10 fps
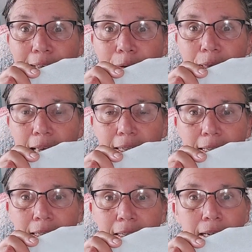I would like
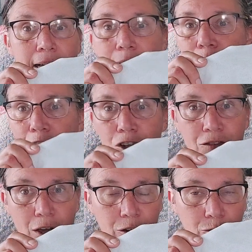to, not sure
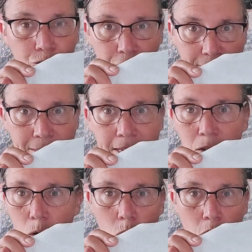if I'll frame
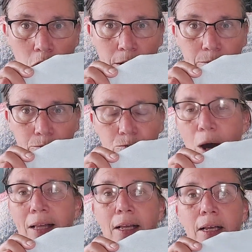these or what.